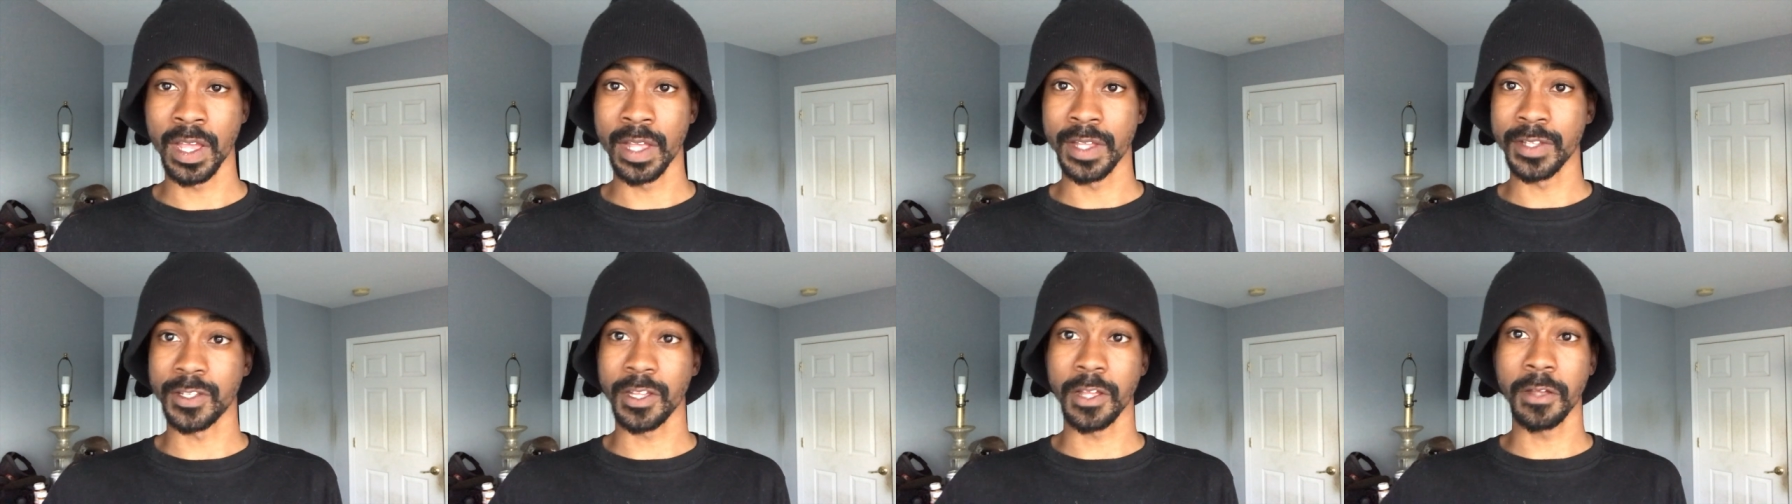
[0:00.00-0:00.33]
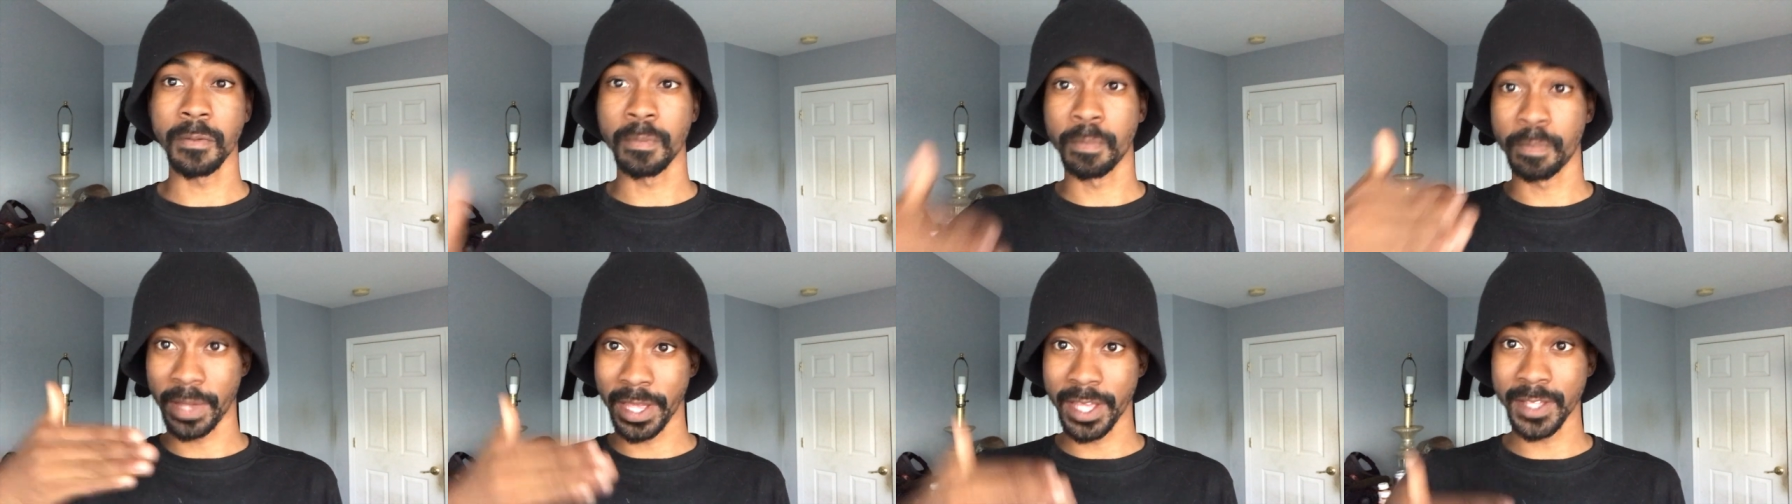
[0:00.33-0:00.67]
So
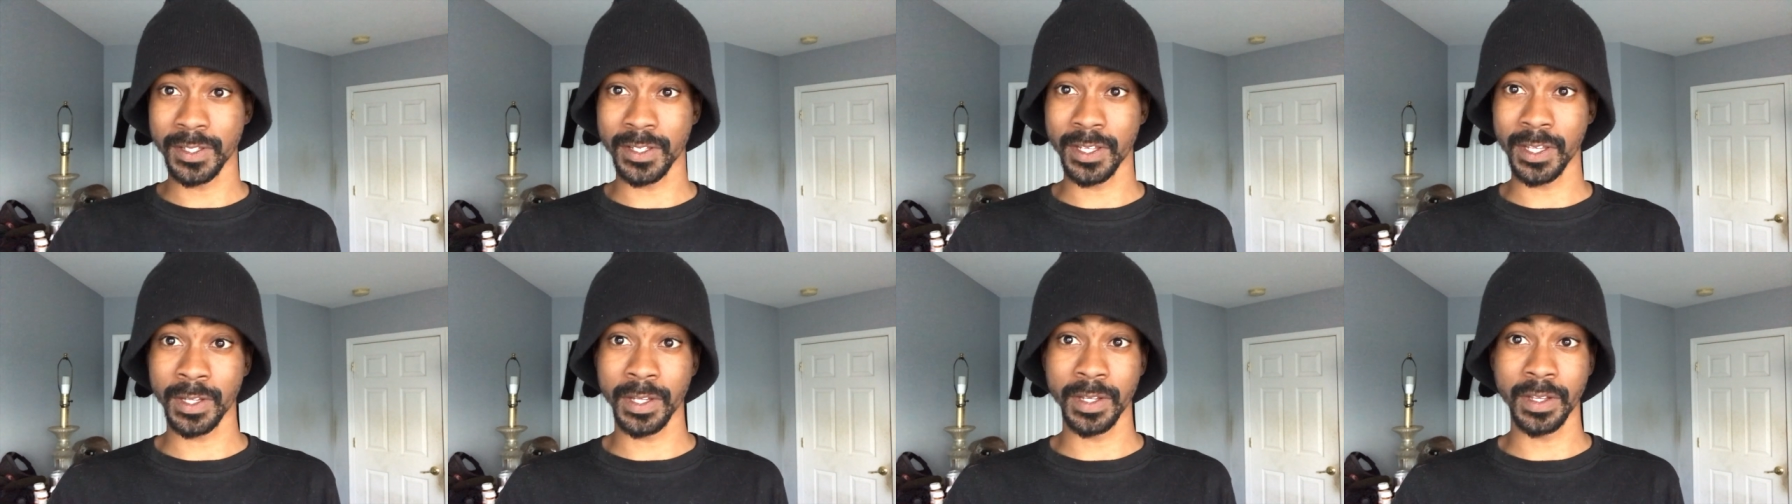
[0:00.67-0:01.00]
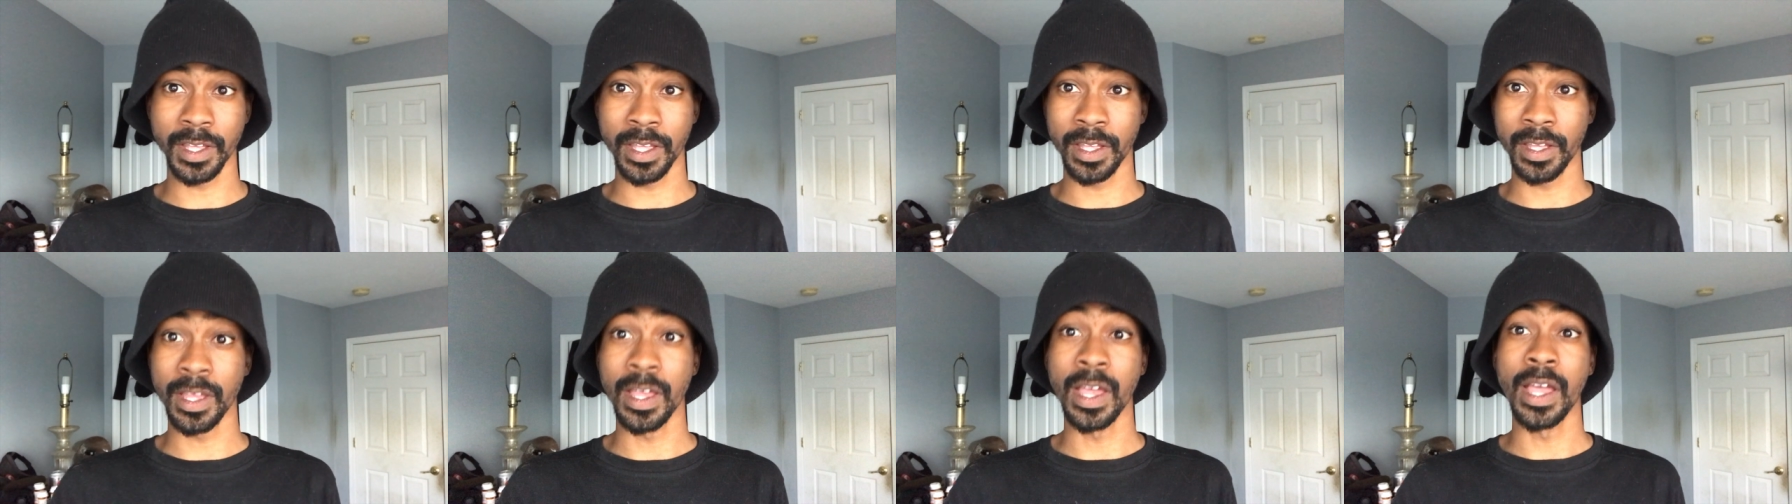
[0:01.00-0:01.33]

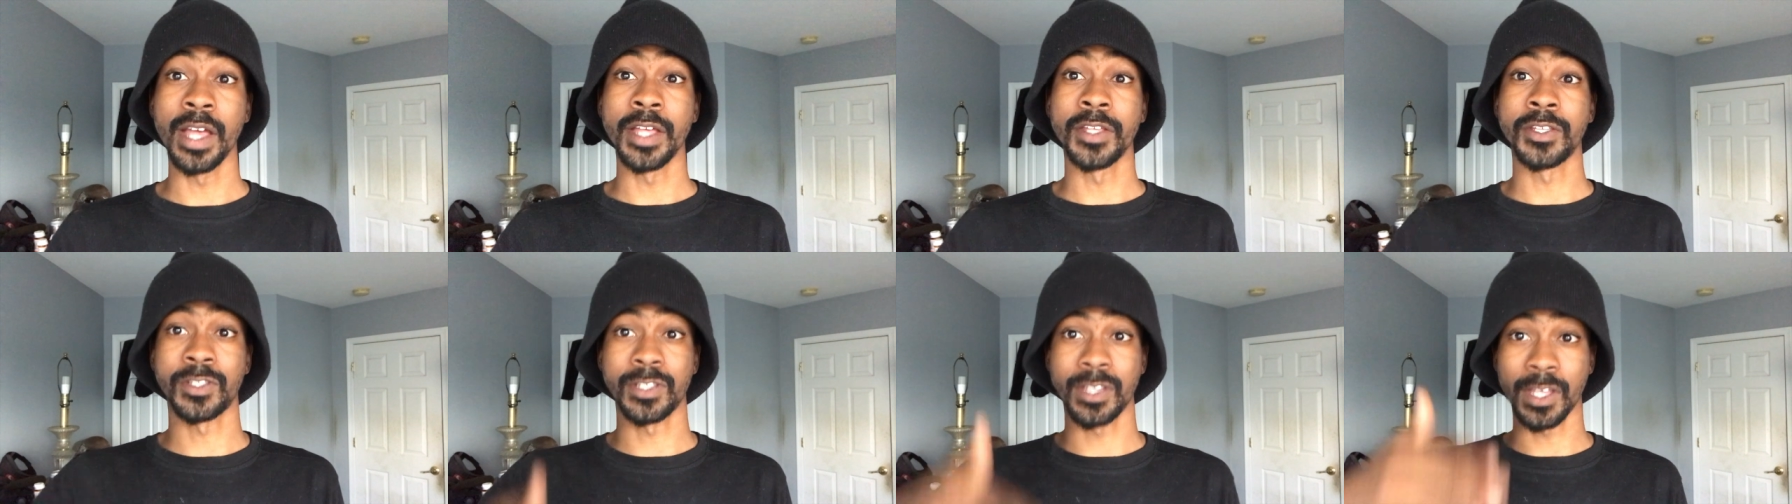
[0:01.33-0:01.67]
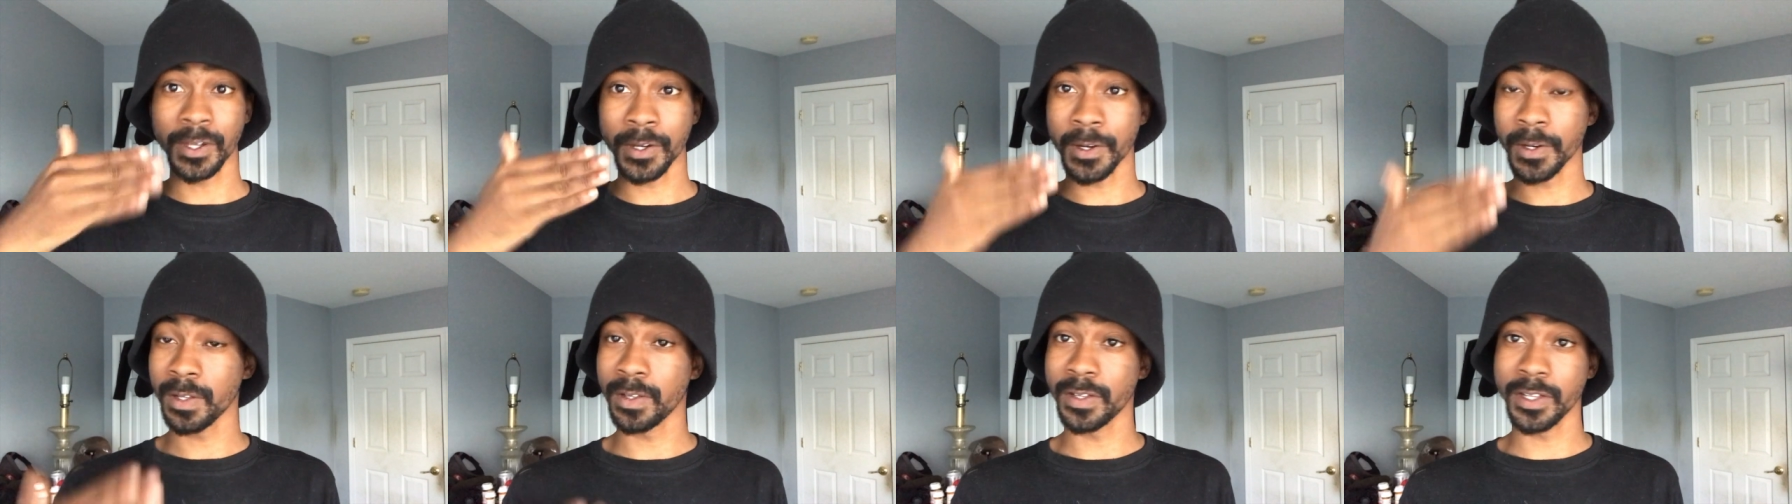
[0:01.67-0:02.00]
basically,
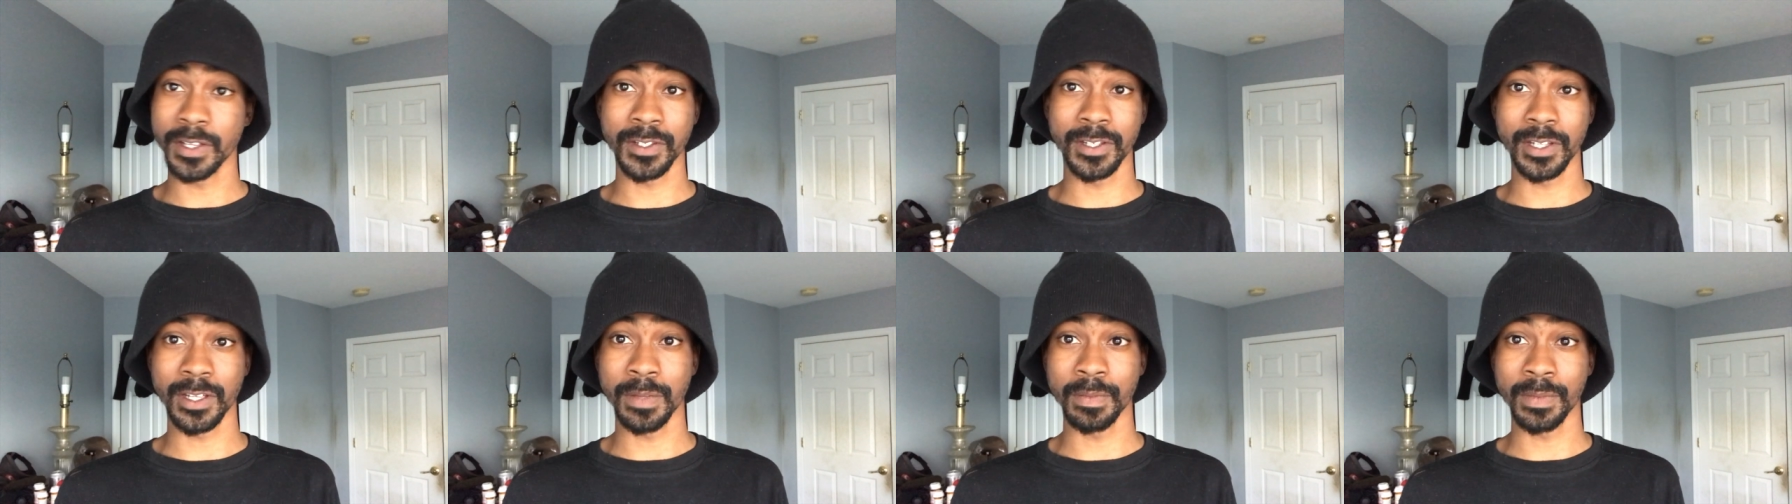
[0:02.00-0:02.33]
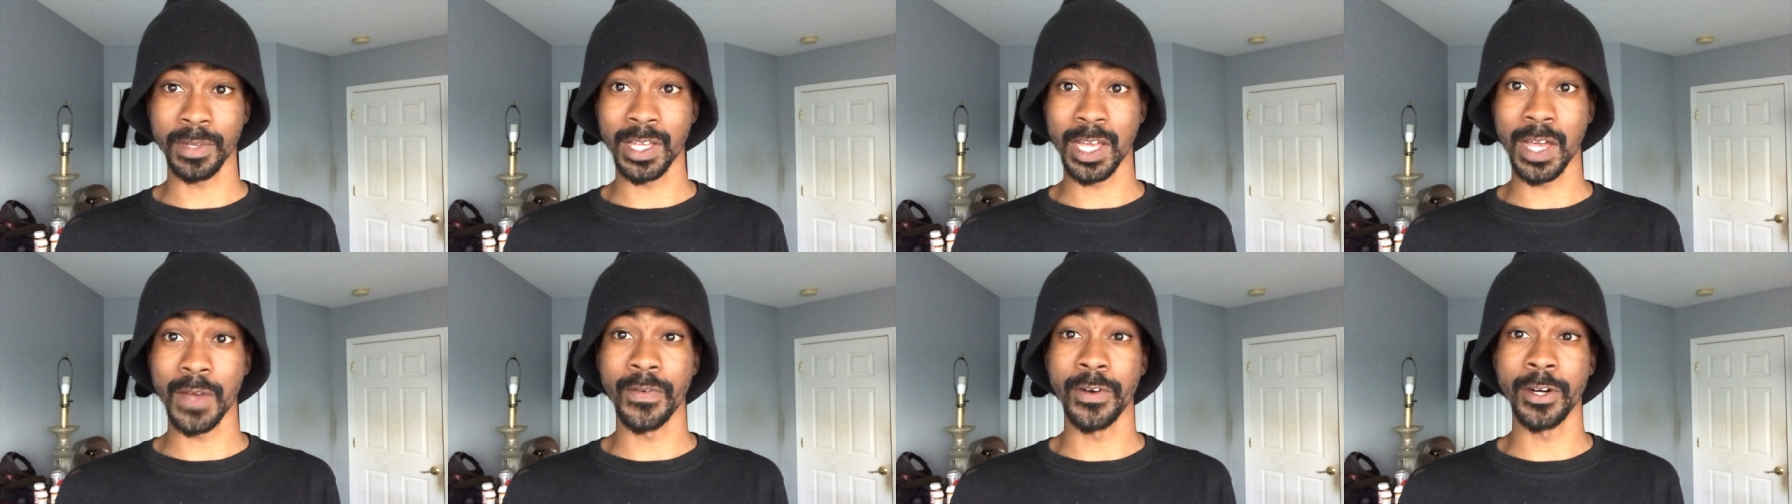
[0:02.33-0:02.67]
secularism
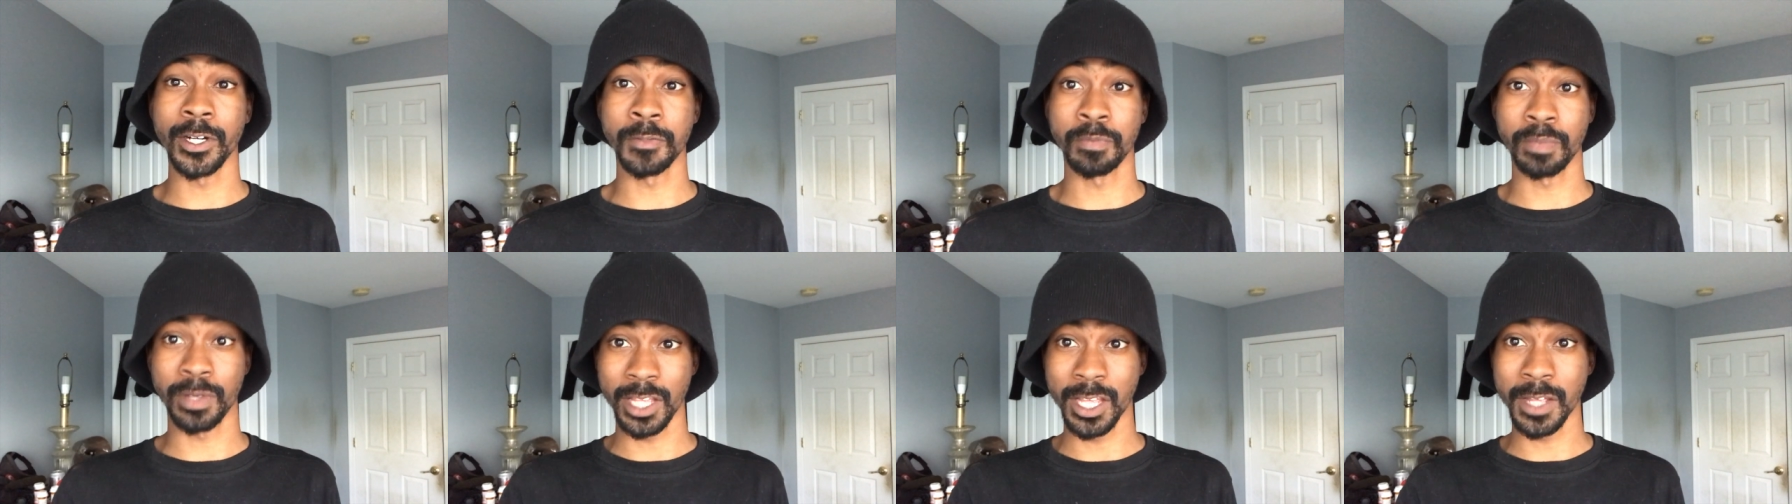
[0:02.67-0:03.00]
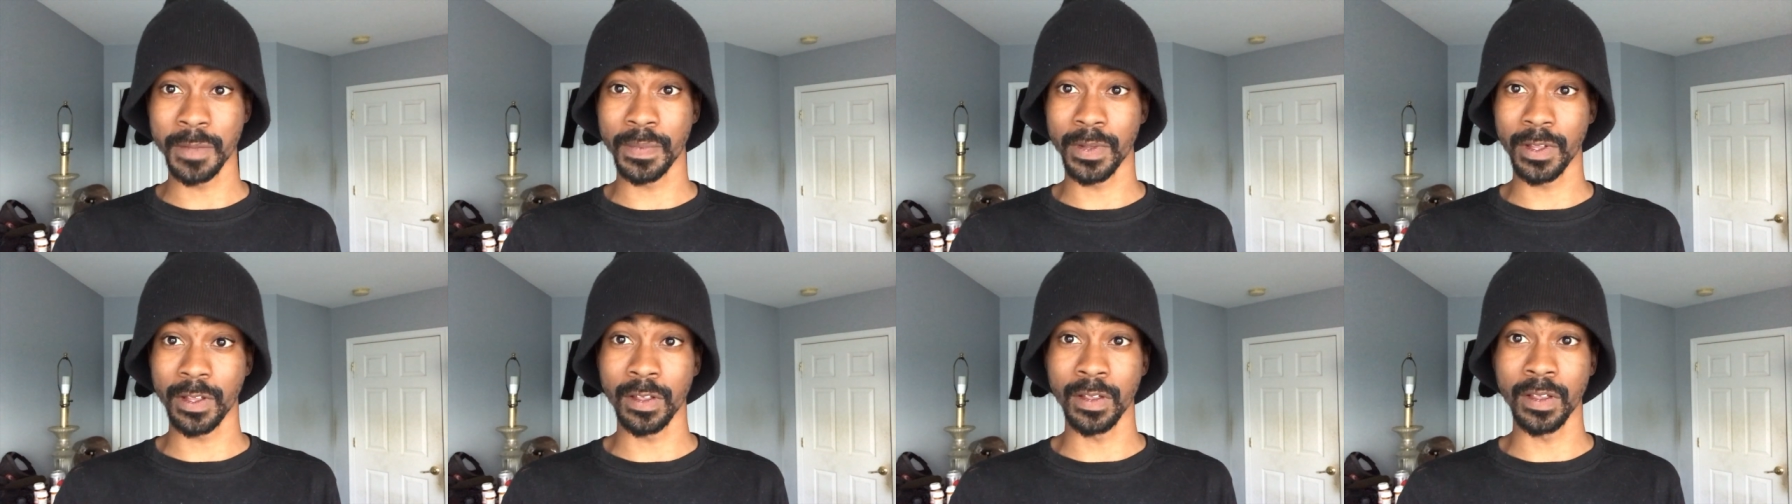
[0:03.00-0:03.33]
covers
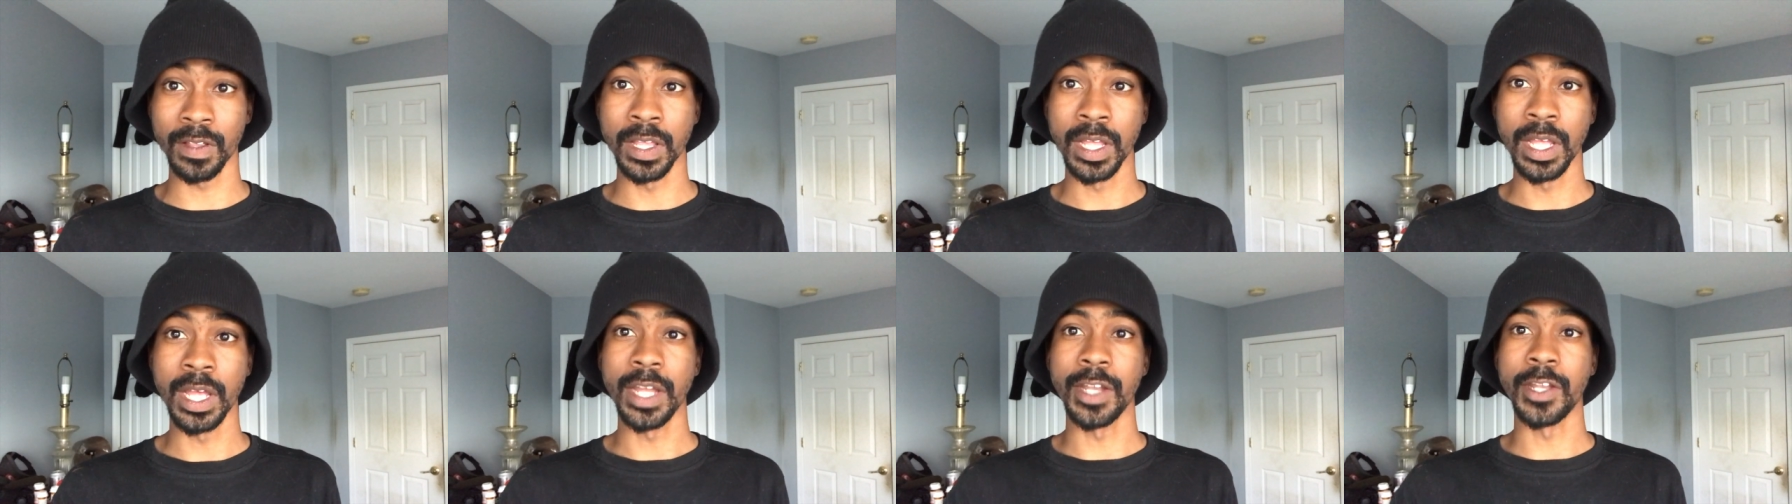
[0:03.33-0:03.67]
people,